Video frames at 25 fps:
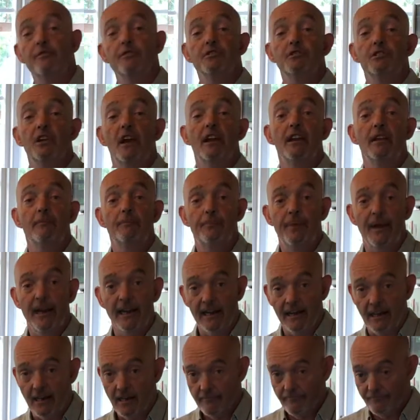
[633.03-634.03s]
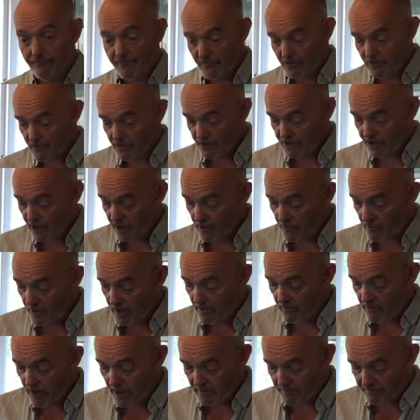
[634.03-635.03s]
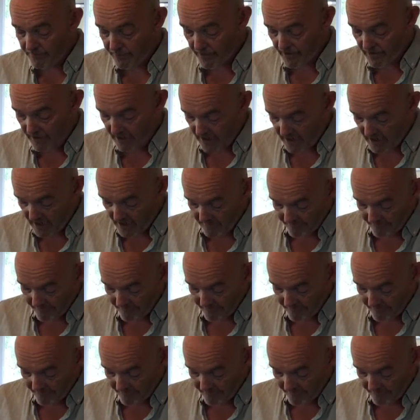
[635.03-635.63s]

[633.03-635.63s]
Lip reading: shade of pink. So we won't put the